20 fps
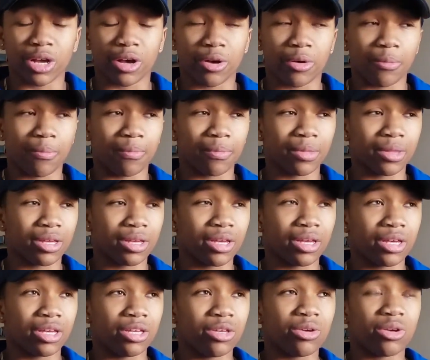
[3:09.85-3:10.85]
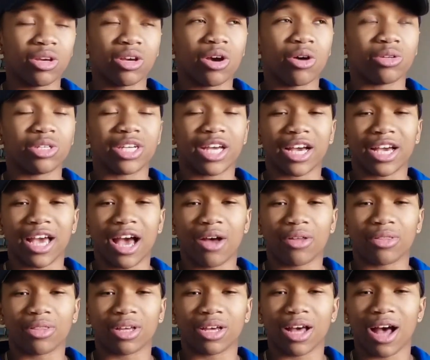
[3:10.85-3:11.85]
Um, you can go check
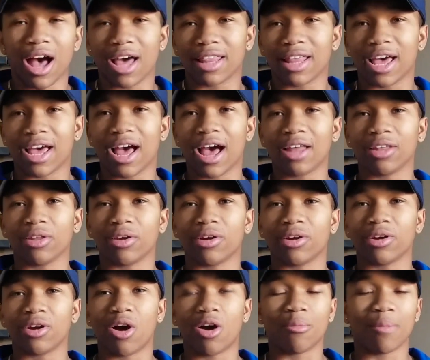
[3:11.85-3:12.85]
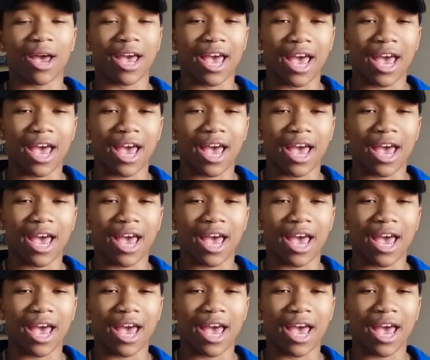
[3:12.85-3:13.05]
out the guy that I learned all my